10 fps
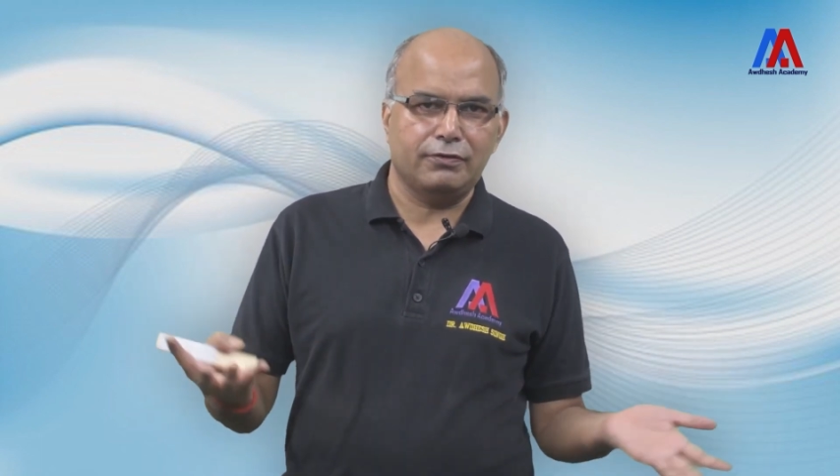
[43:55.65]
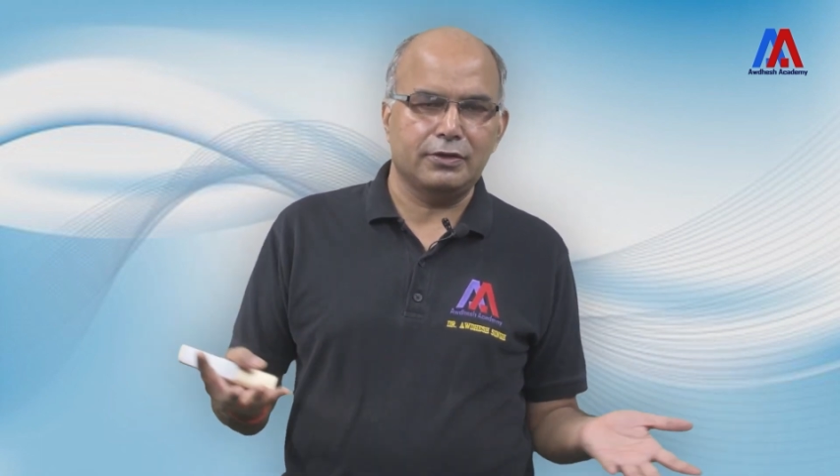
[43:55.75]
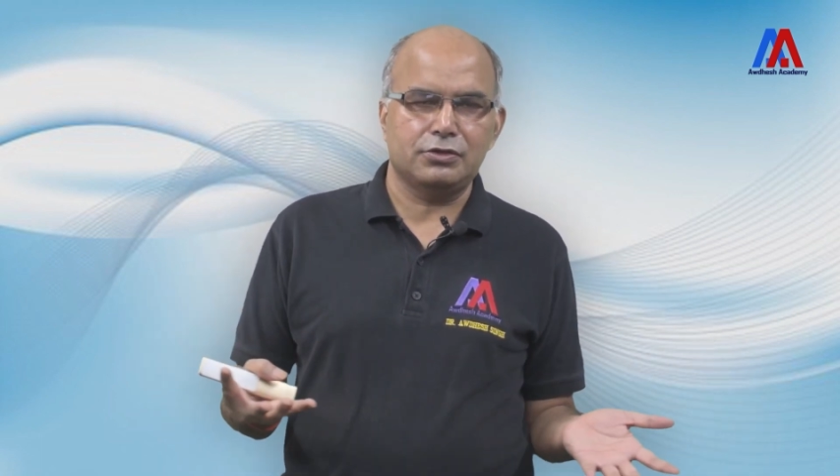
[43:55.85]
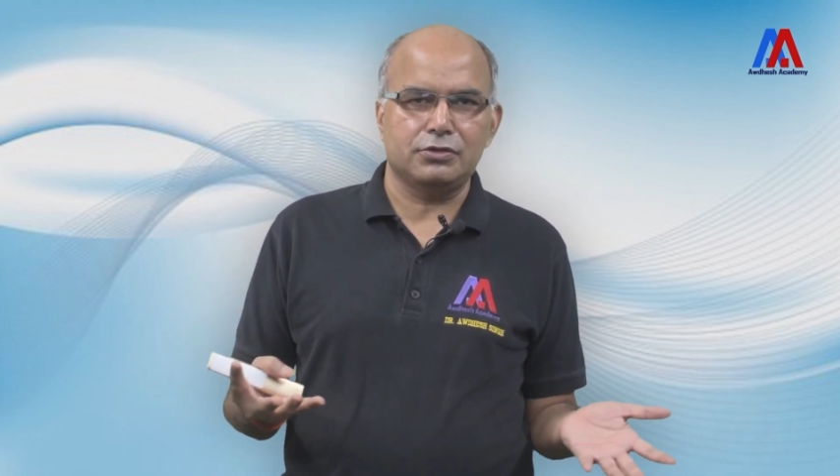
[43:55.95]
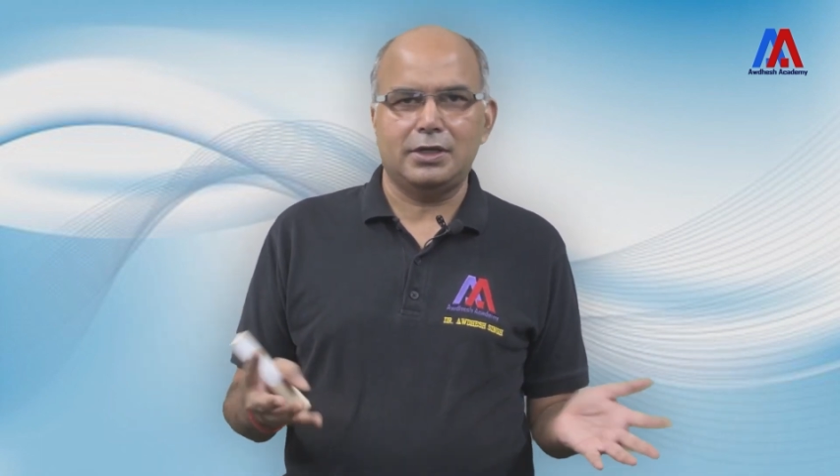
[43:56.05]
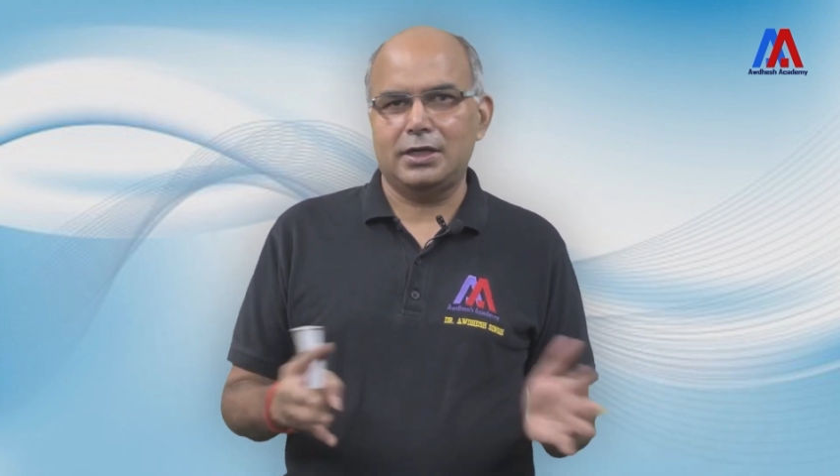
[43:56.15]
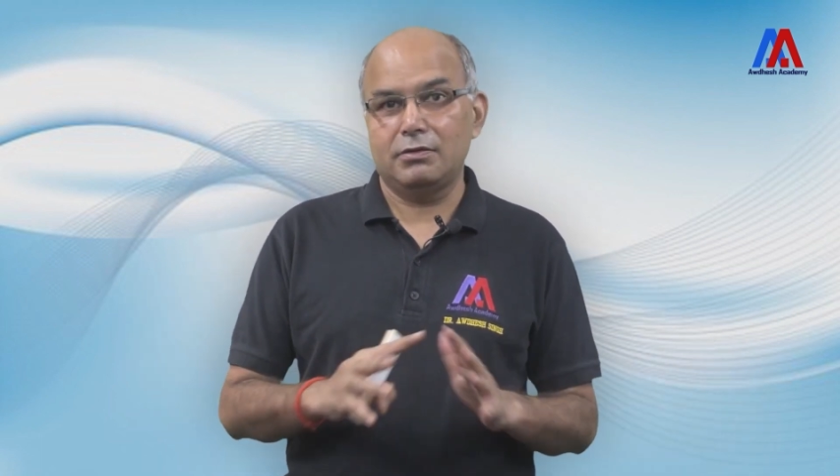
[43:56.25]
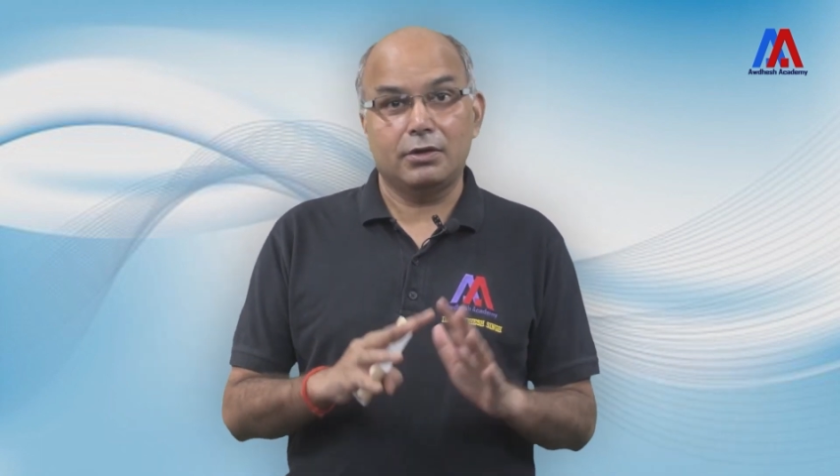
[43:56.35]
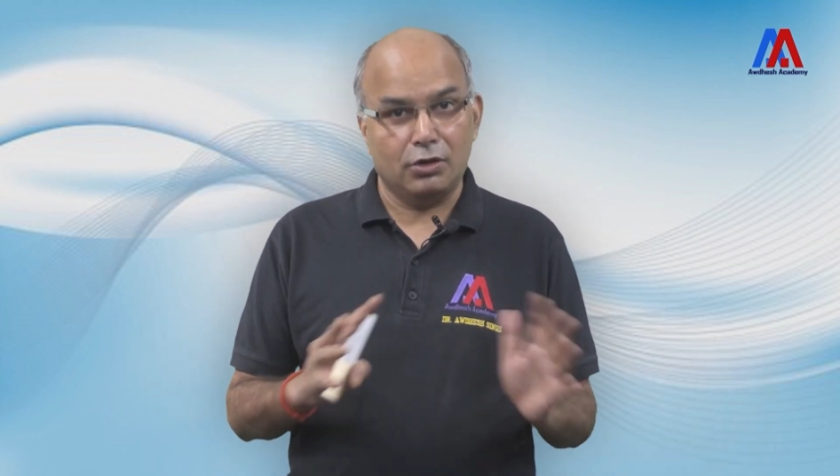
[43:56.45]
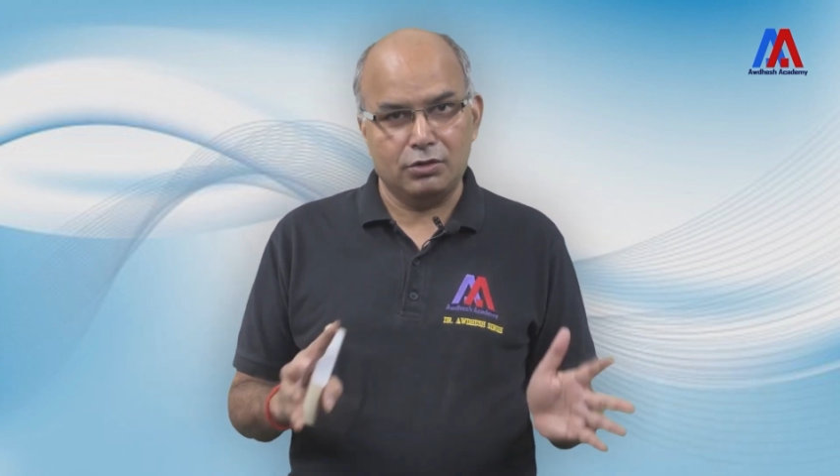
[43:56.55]
for the society,
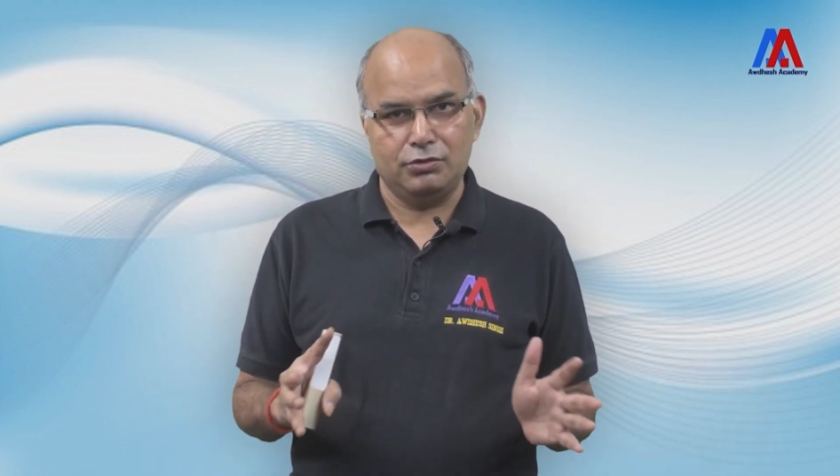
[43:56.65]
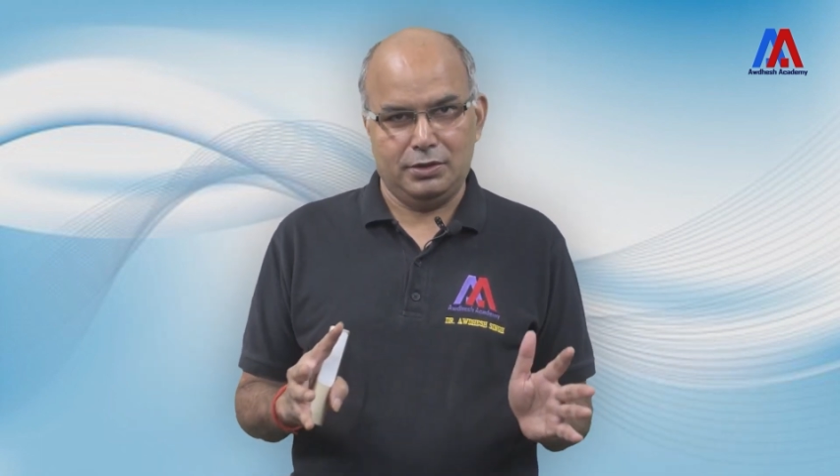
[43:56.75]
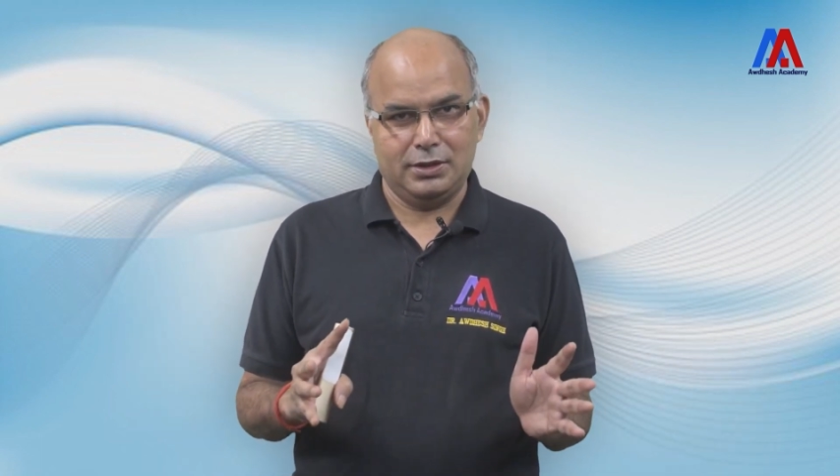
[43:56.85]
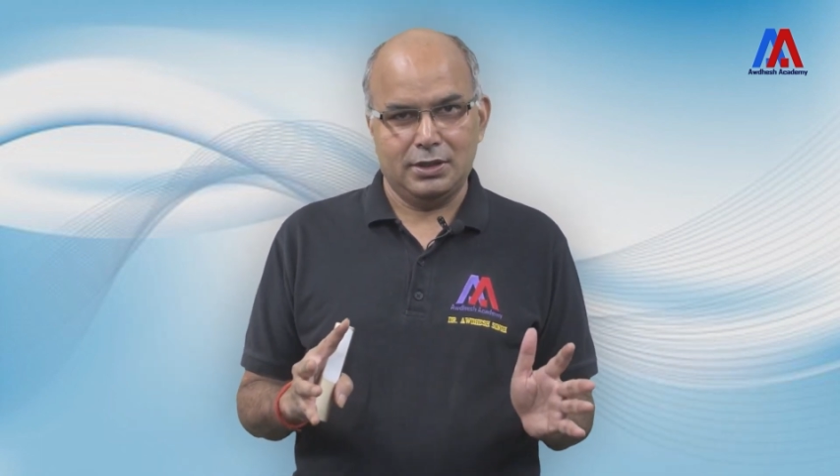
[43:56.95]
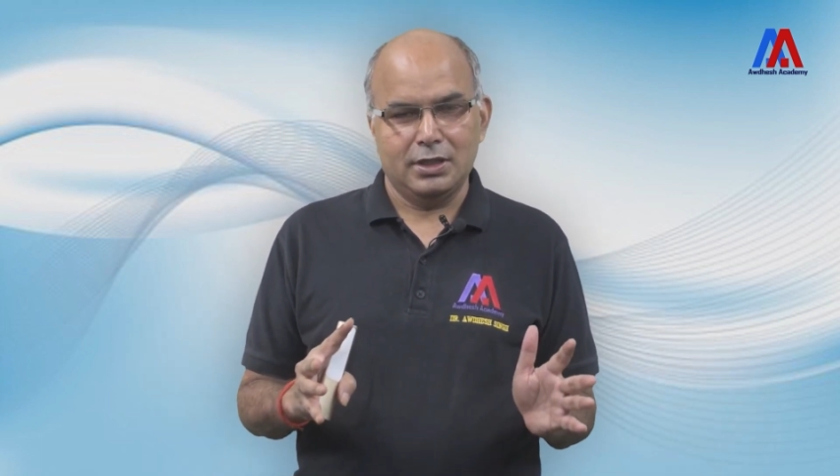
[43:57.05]
we will not do it.